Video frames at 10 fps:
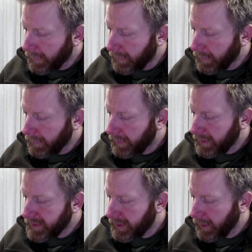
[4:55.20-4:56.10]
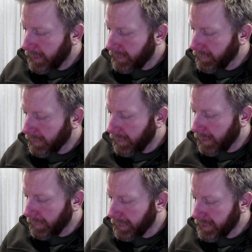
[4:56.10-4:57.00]
DC. I don't recall
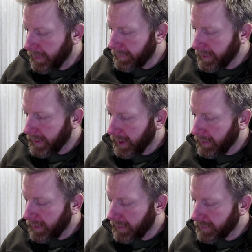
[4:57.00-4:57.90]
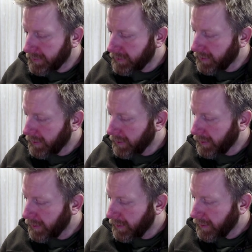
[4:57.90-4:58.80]
which amendment that is.
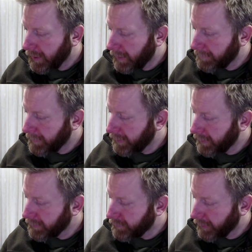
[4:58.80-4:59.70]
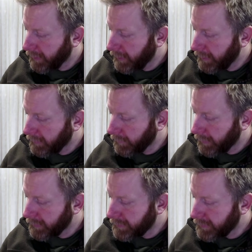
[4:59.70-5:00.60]
I think it's one of the later ones.